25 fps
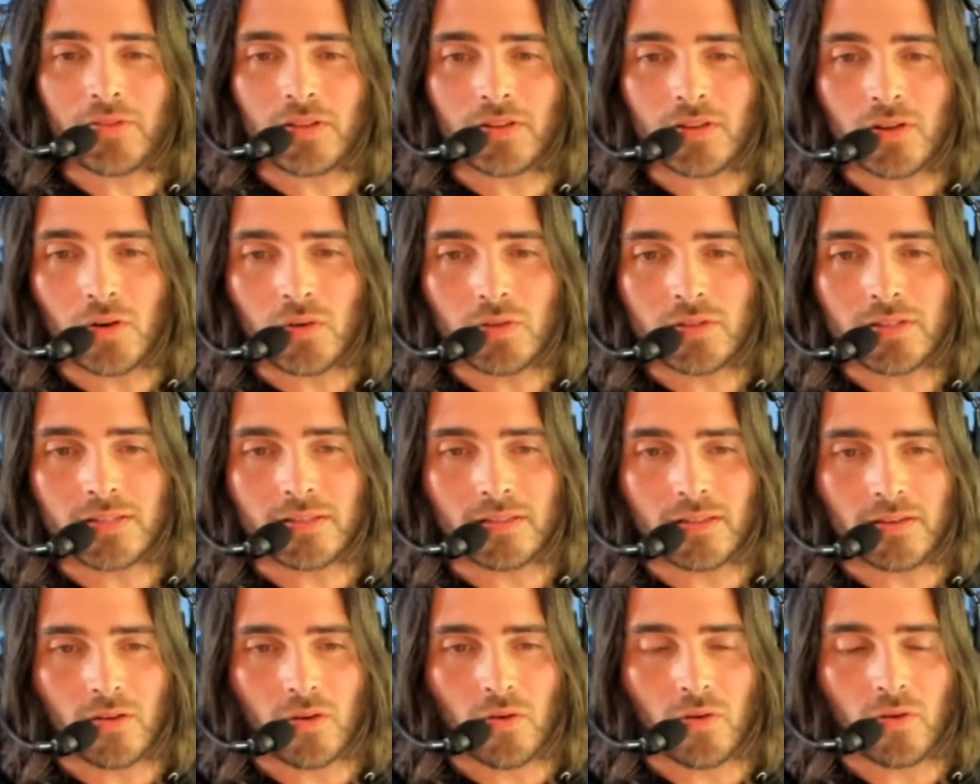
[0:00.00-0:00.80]
notes
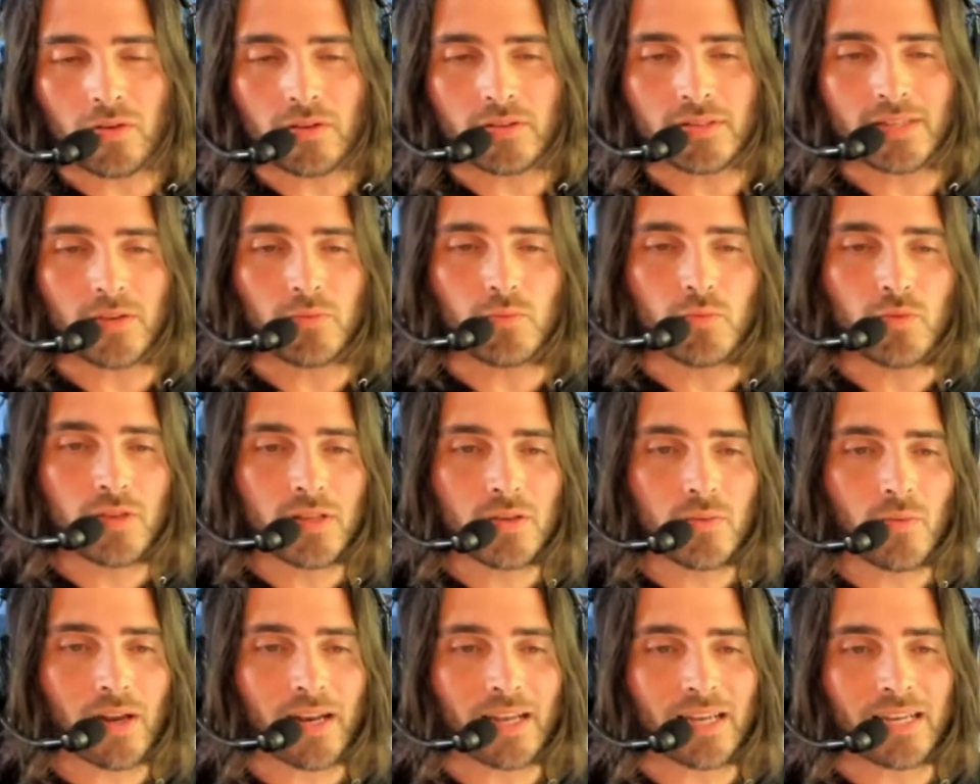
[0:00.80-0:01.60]
and the chords. I
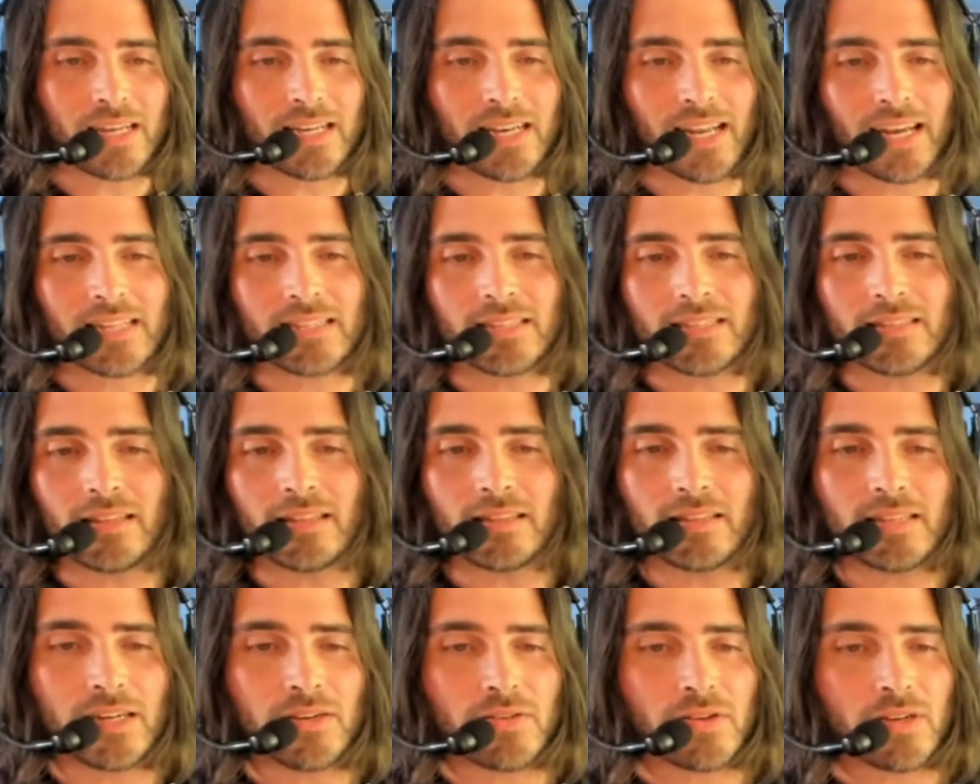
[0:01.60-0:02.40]
really want to connect to the
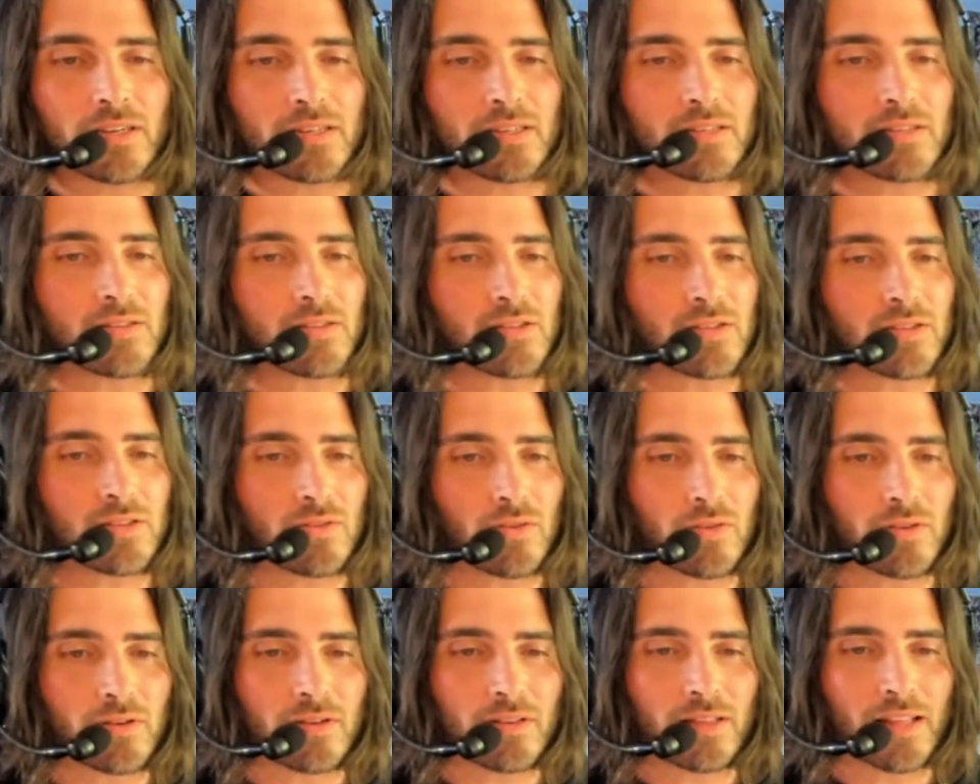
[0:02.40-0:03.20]
lyrics, the
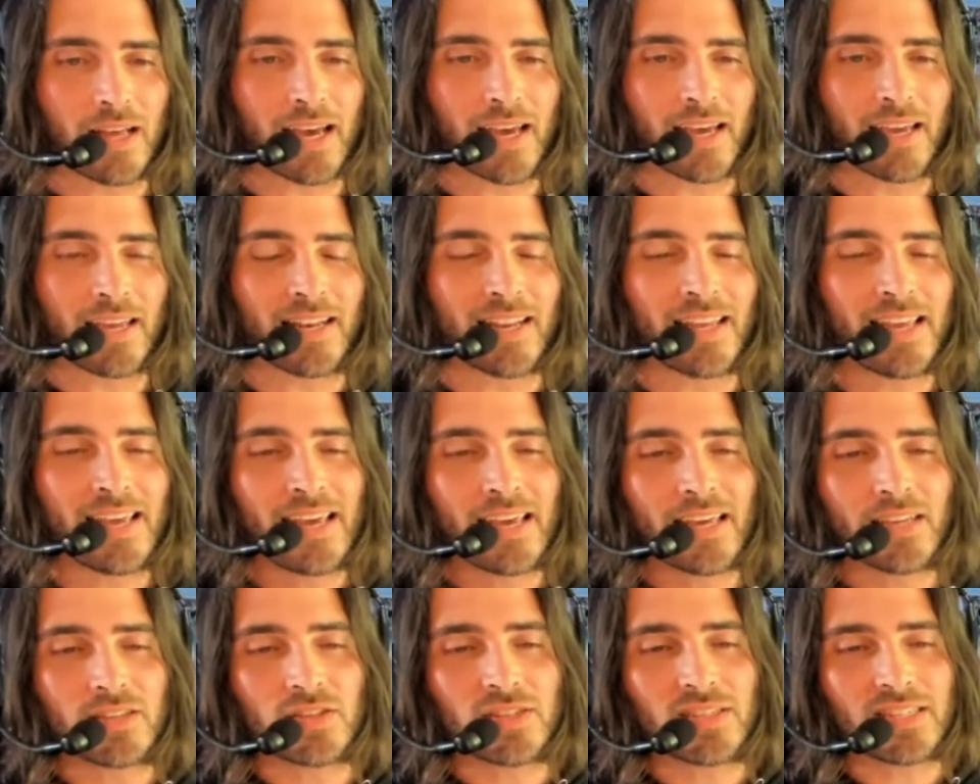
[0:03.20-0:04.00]
storyline,
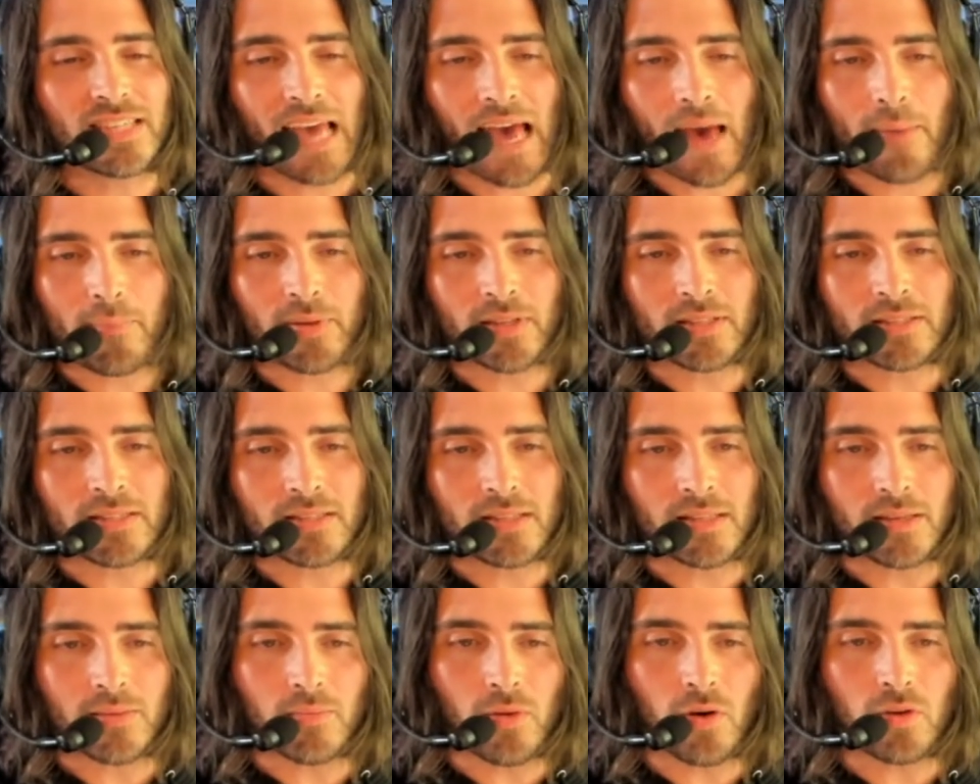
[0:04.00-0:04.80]
just tap into
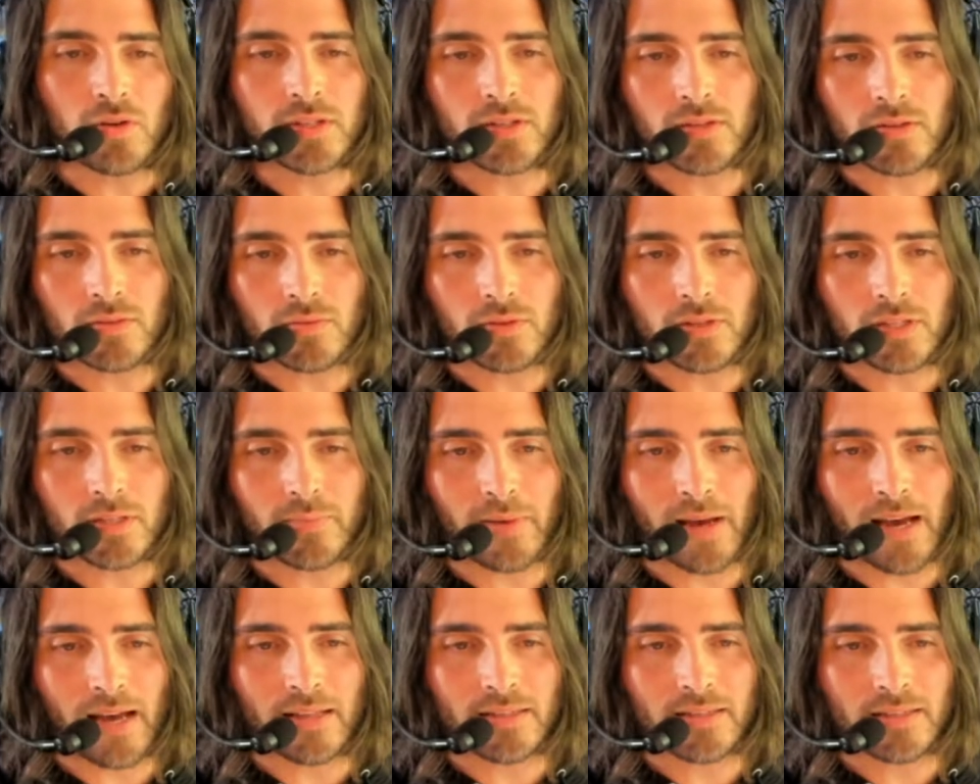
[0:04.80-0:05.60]
the emotional
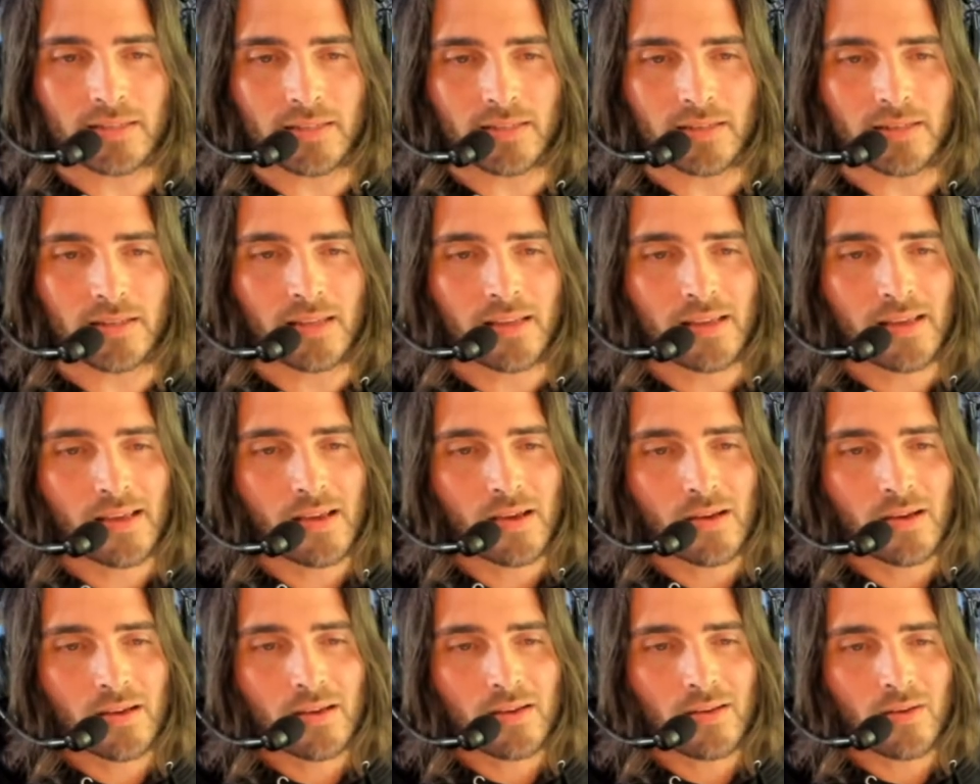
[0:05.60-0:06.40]
response and
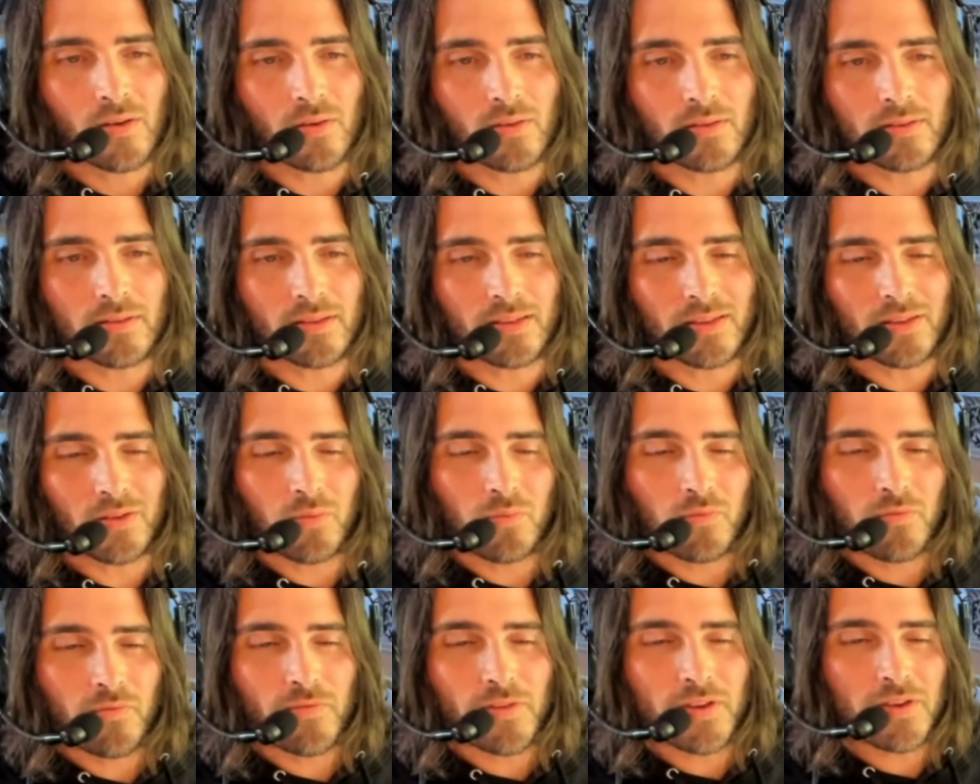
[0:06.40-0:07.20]

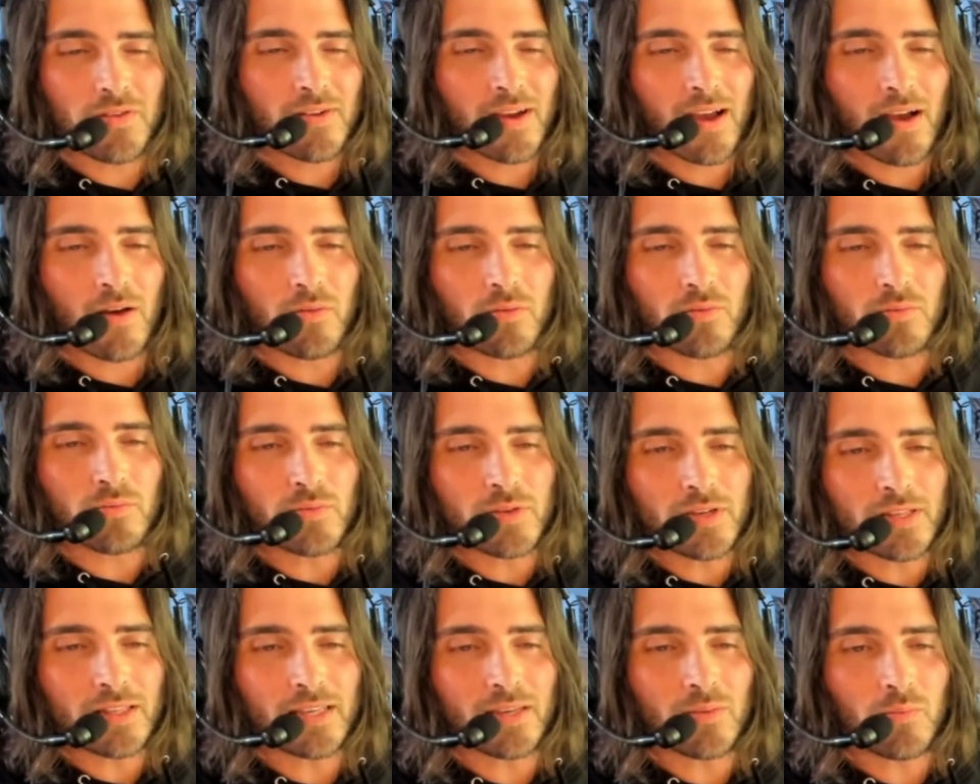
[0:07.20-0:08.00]
figure out
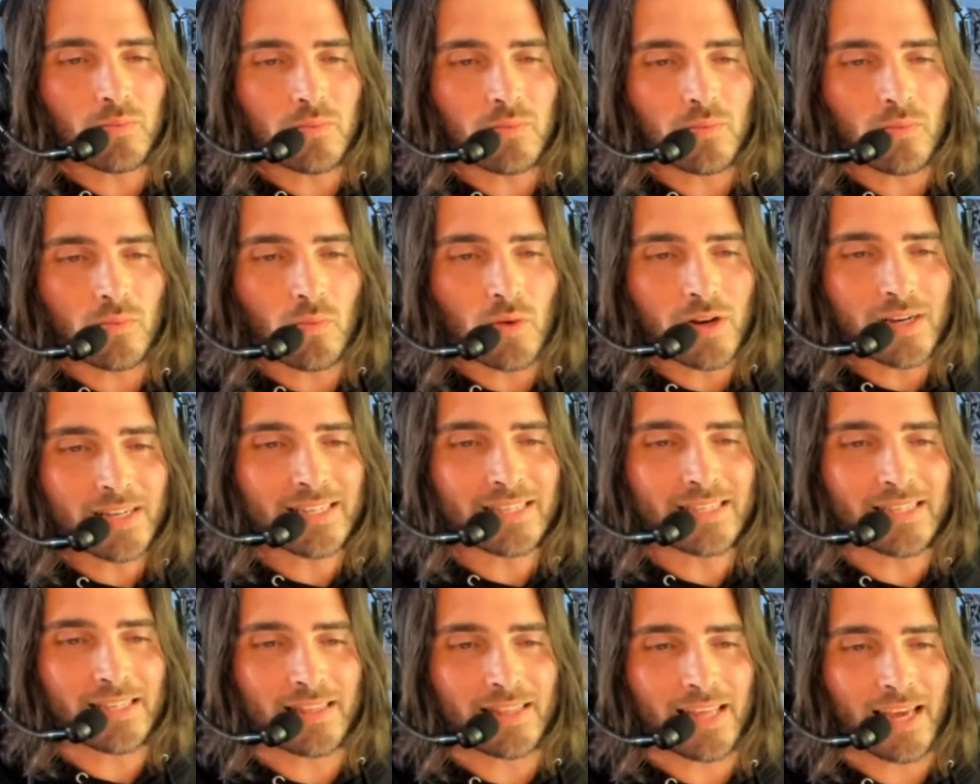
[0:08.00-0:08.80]
really what
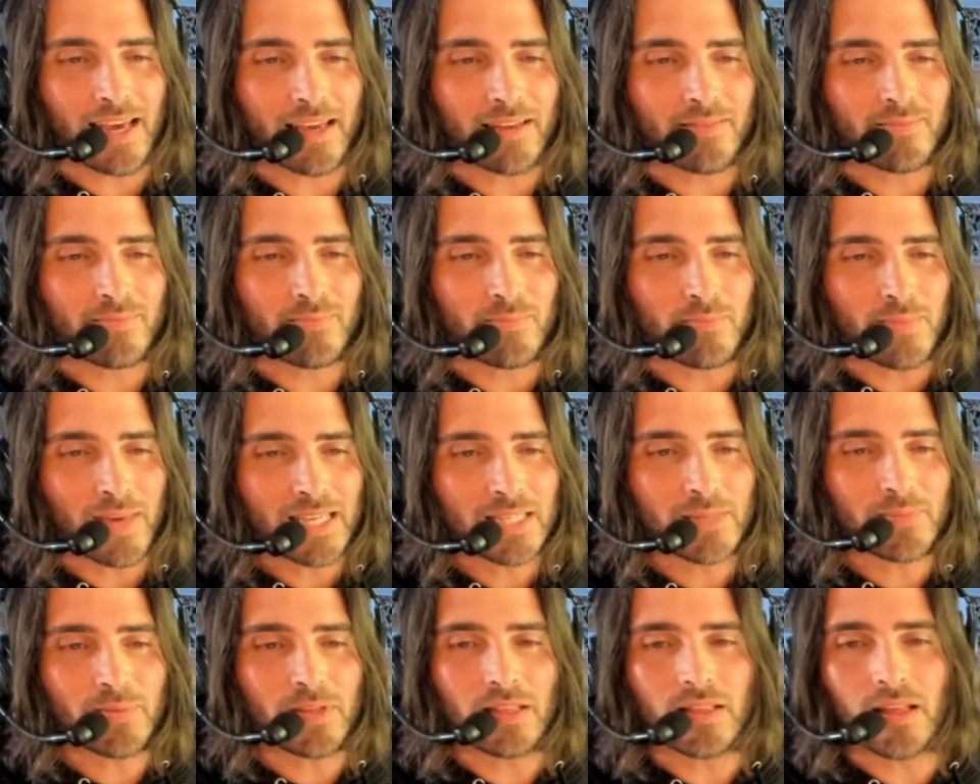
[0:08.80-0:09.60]
is it that
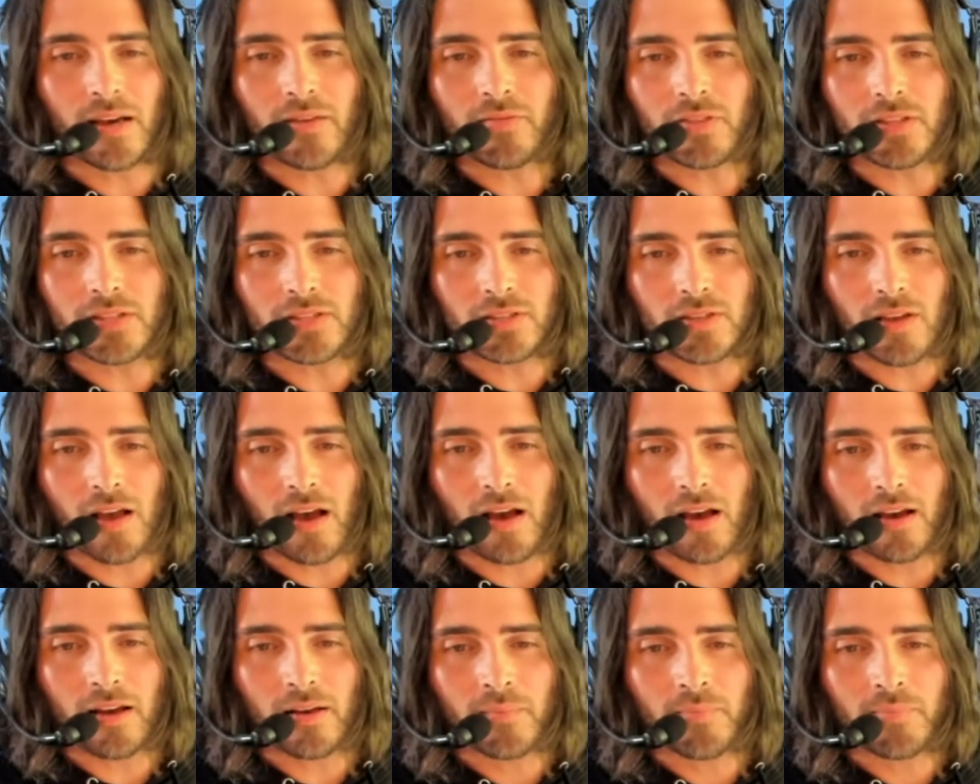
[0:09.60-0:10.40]
makes me love the
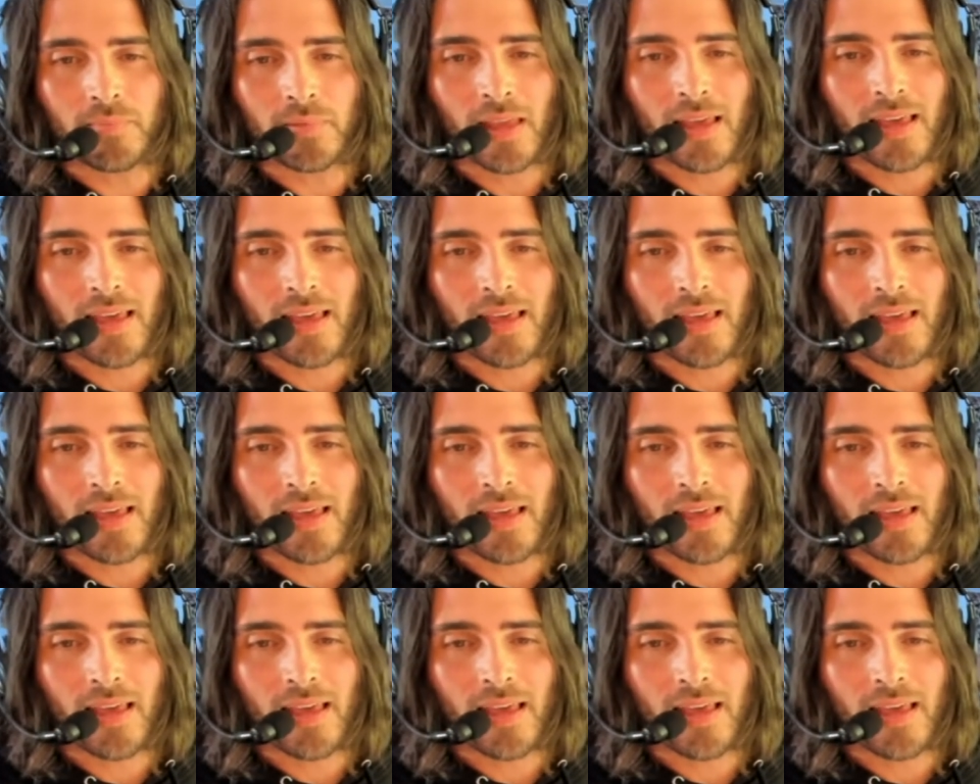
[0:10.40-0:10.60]
song.